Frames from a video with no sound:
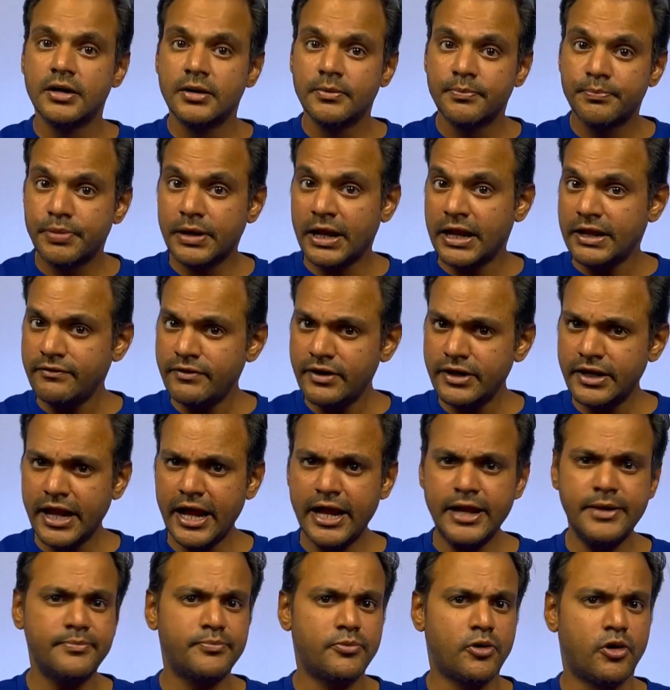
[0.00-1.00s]
Private
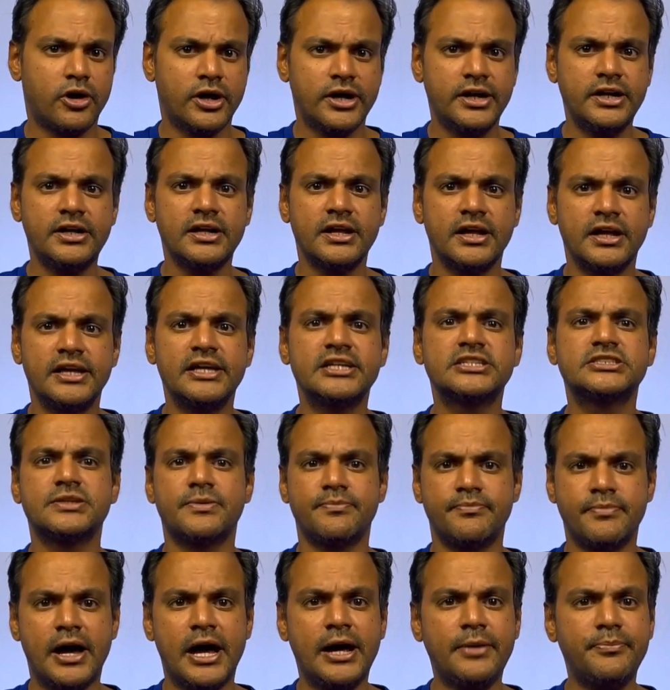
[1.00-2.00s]
endpoint is
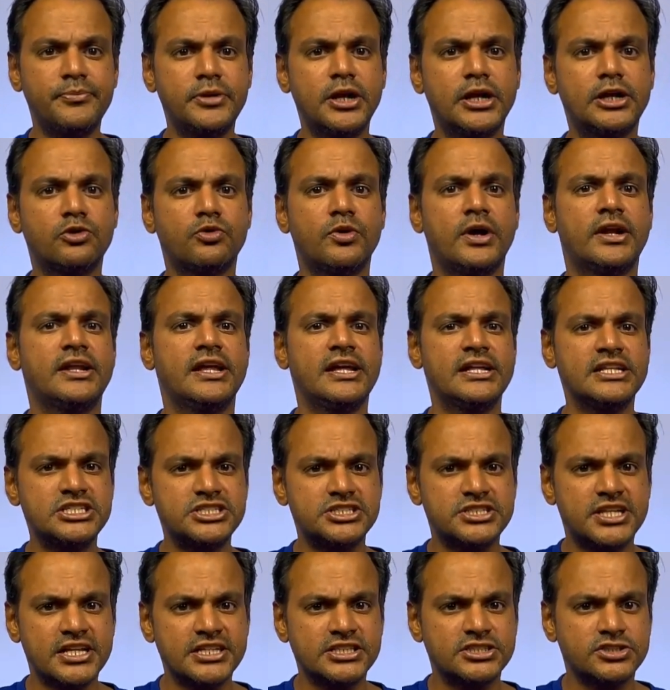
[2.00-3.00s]
mapped to an
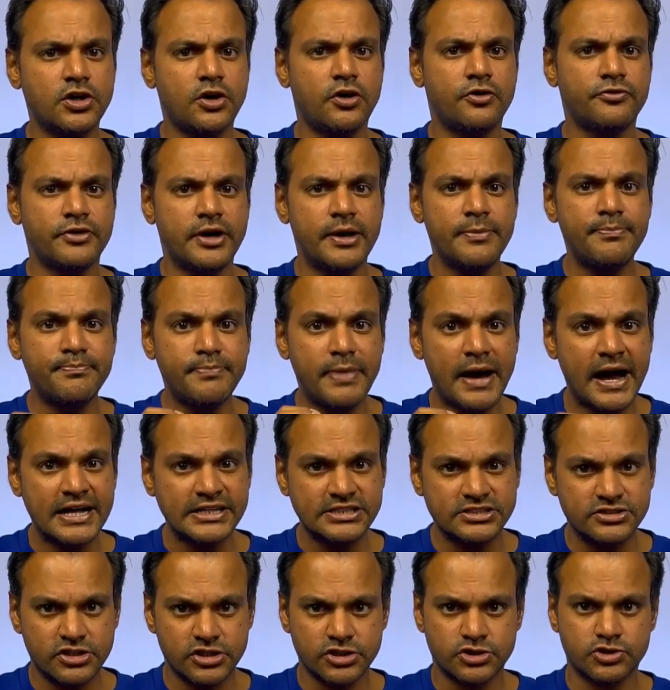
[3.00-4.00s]
instance of a
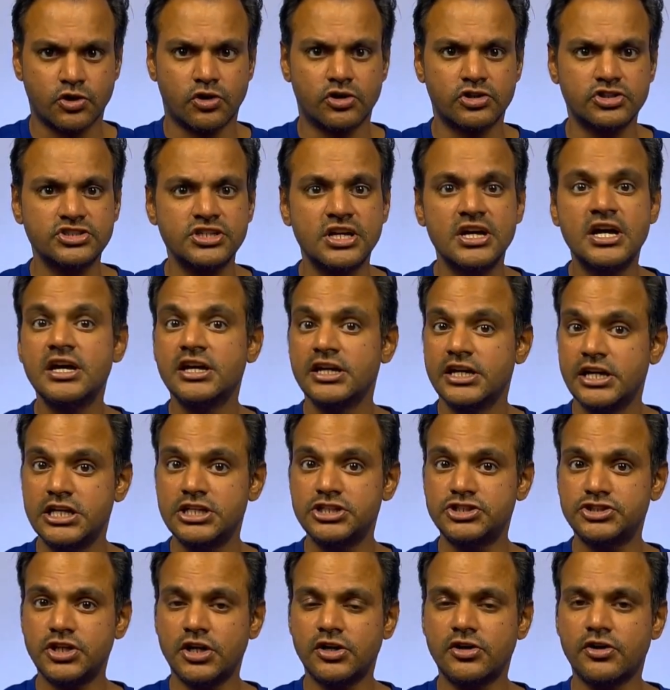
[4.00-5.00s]
PaaS resource
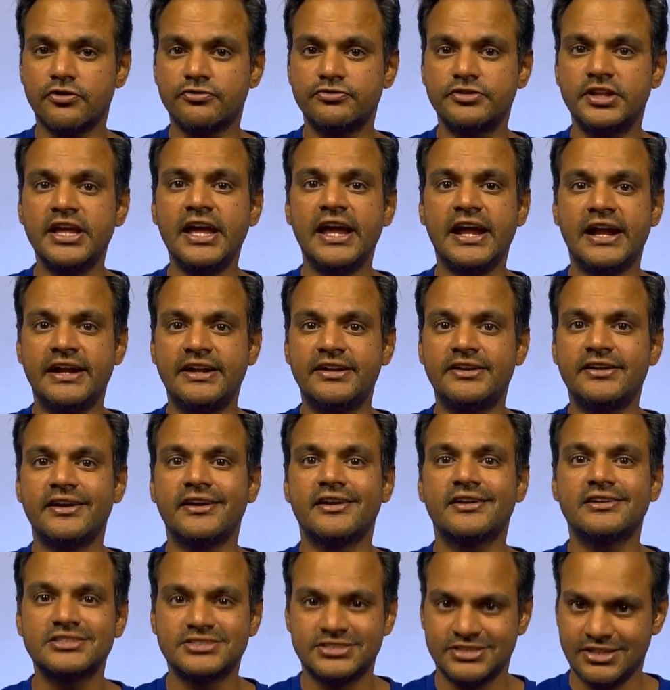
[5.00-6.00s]
instead of the
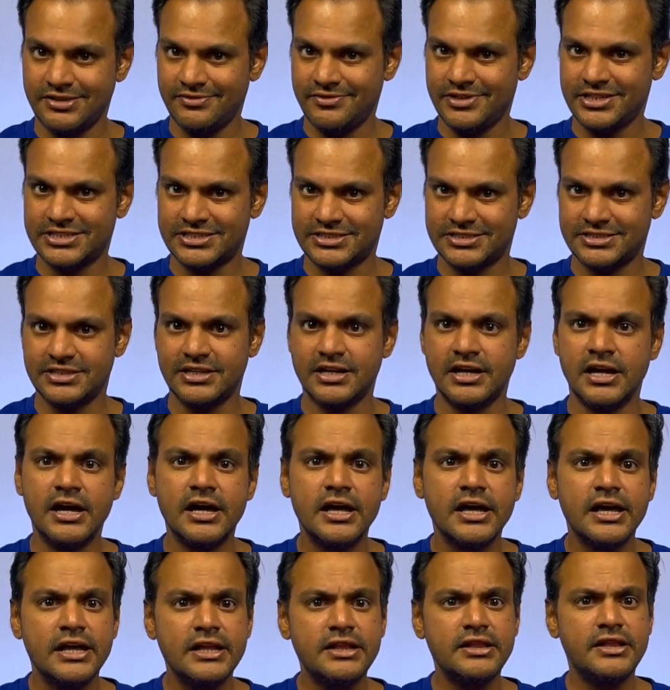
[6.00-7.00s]
entire service.
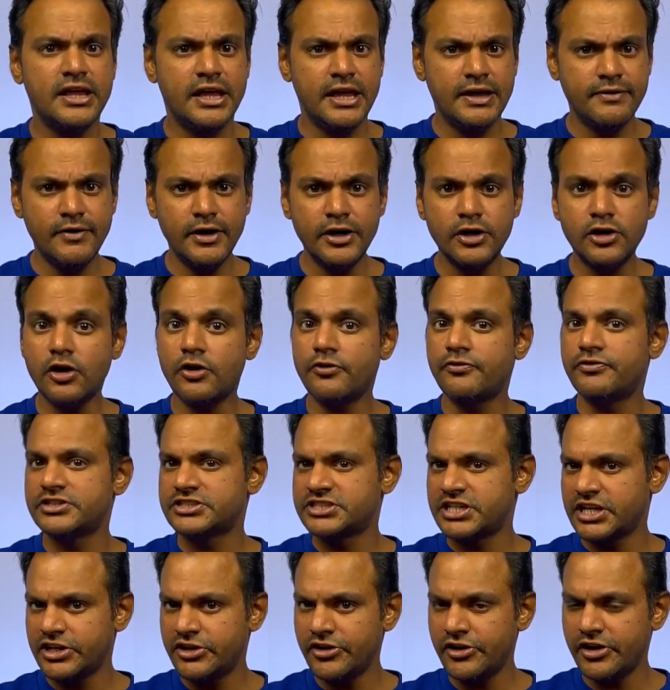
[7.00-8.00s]
In the event of a
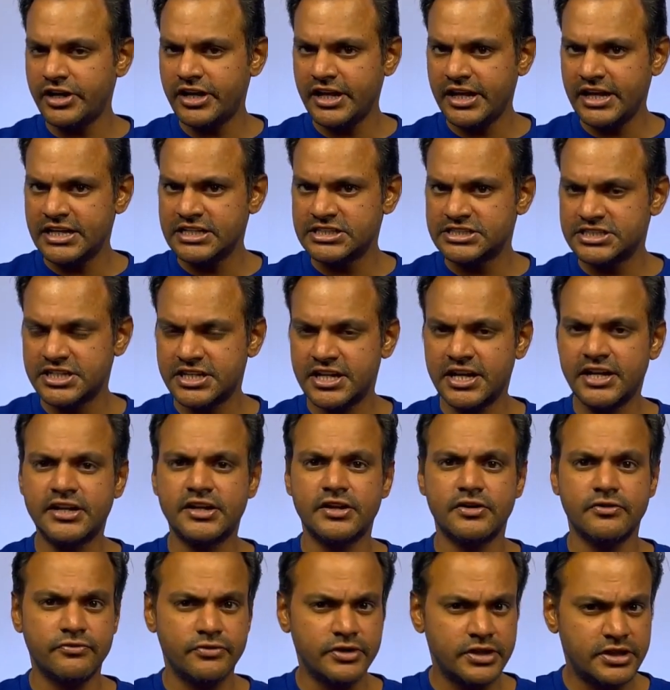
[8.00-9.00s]
security incident
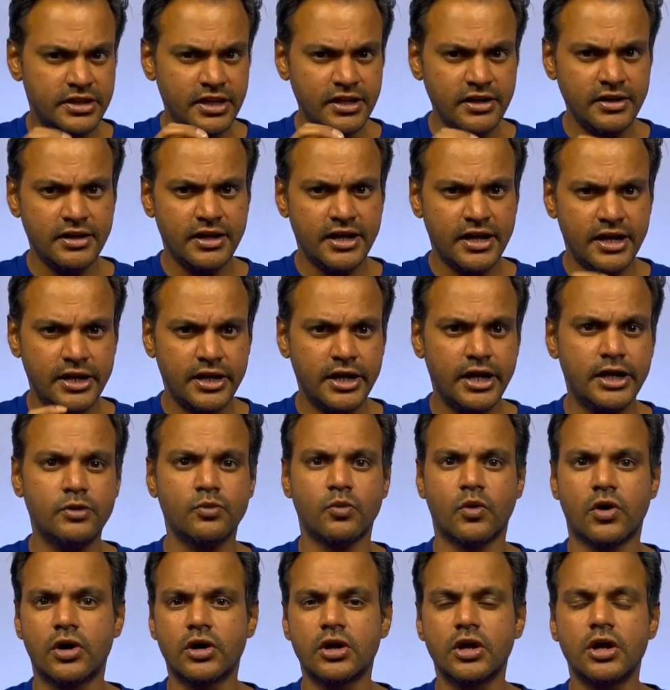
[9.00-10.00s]
within a
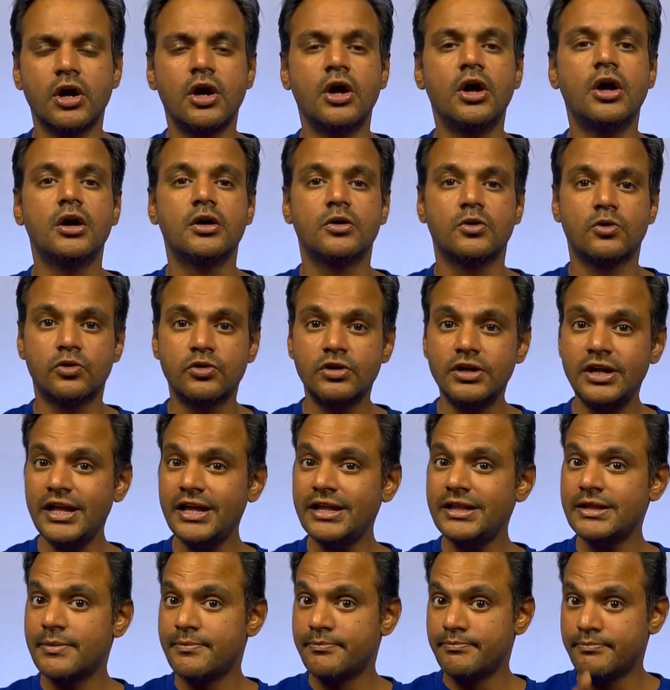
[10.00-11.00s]
network, only
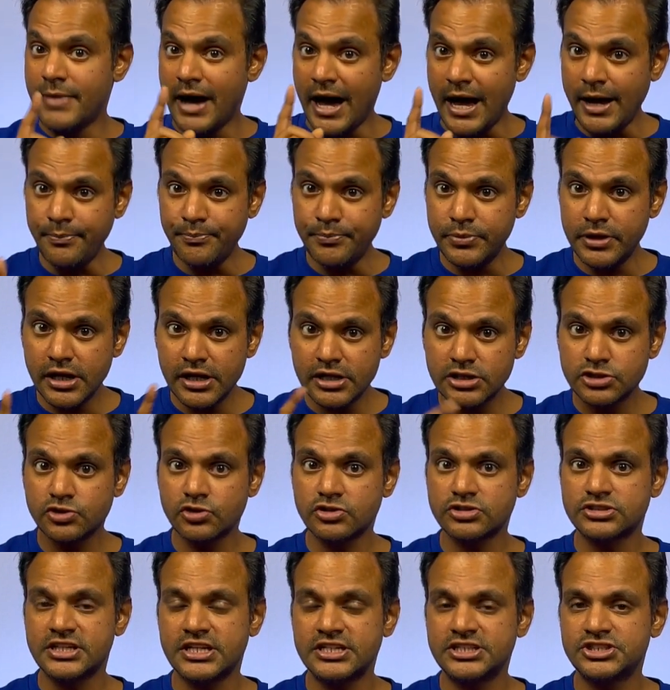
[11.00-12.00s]
the mapped
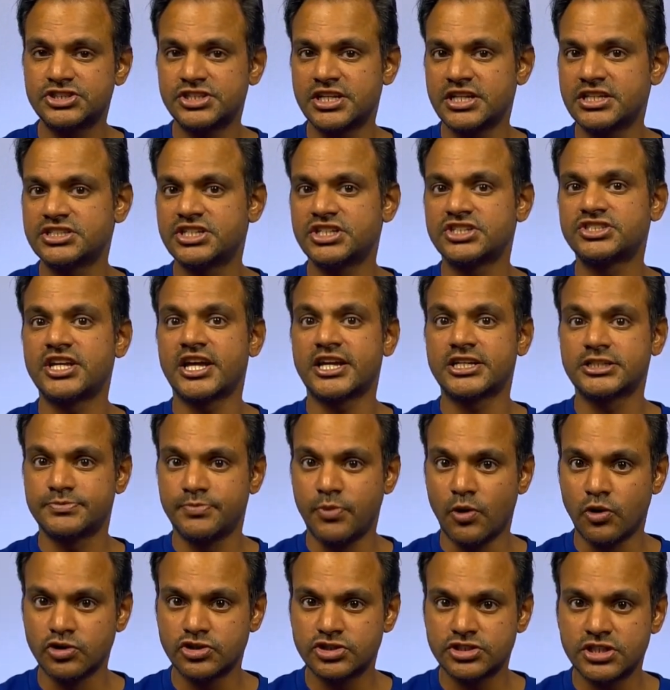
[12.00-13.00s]
resource instance is
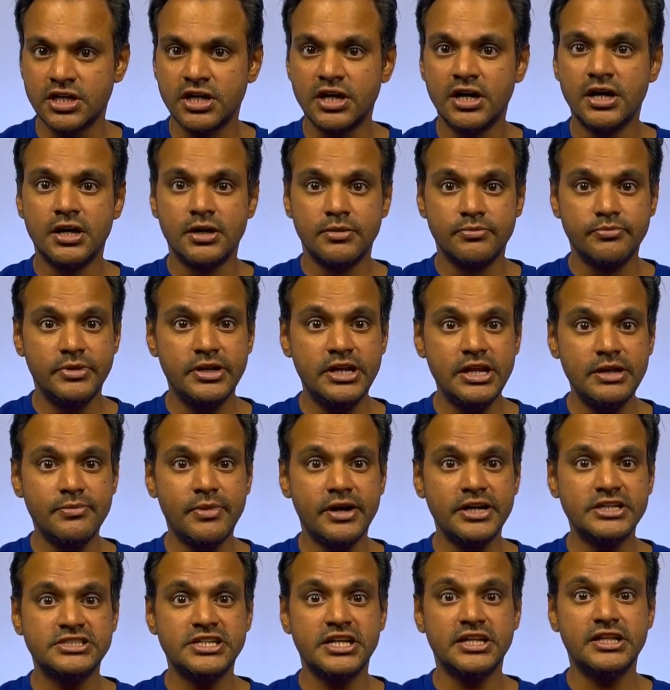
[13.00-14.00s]
exposed,
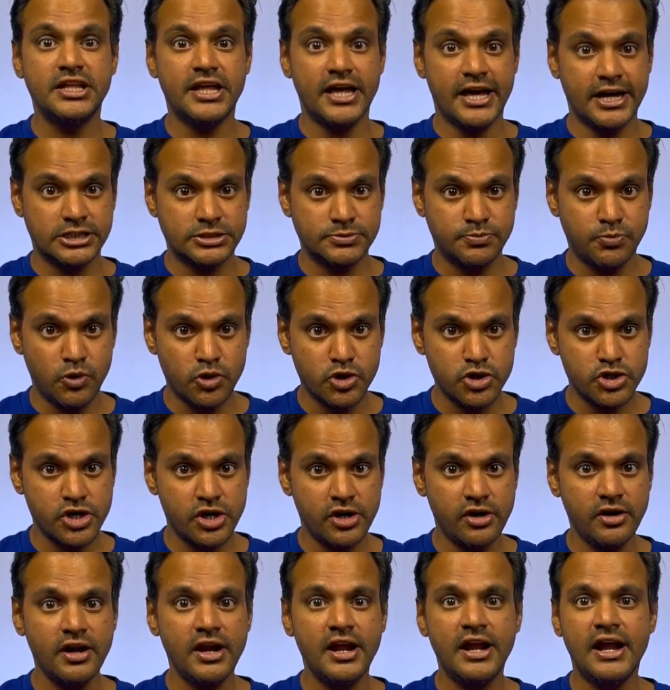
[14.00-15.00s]
minimizing the
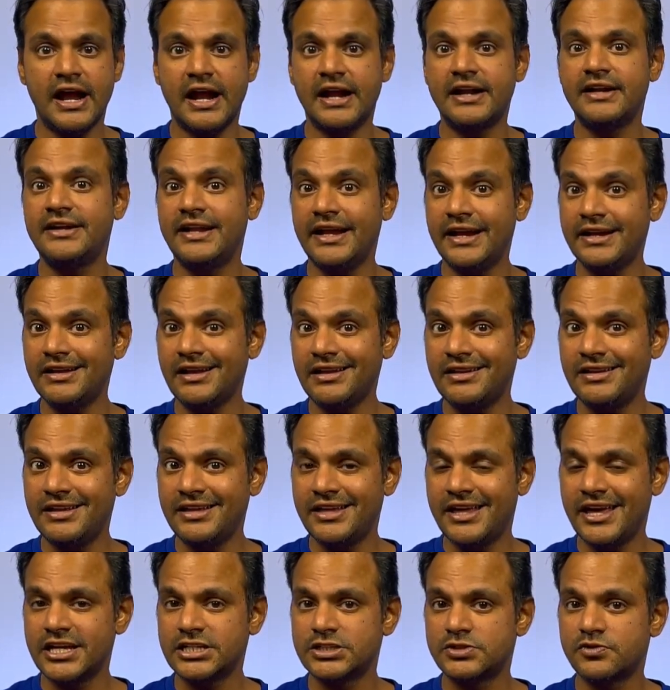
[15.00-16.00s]
exposure and data
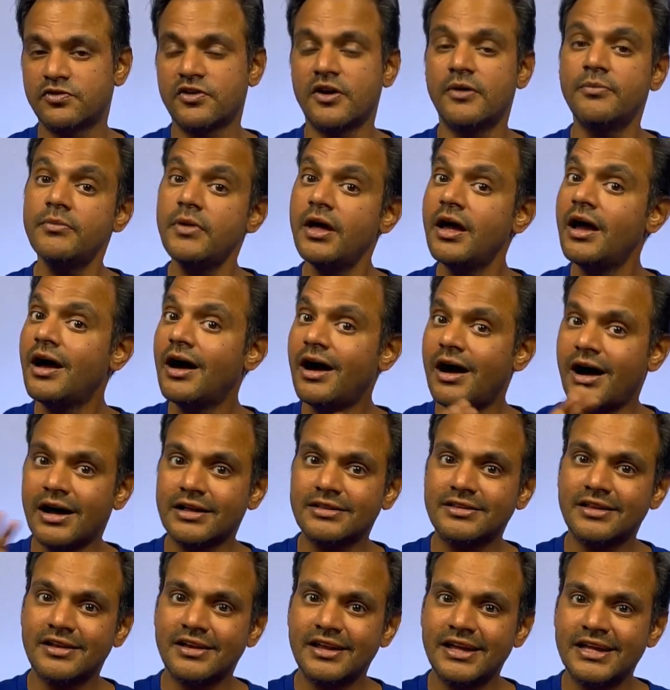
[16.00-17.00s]
leakage from
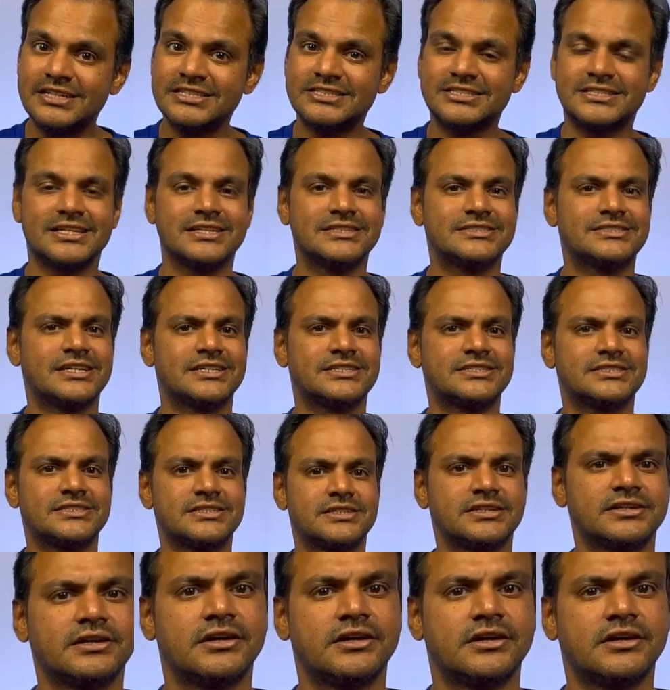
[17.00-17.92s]
other instances.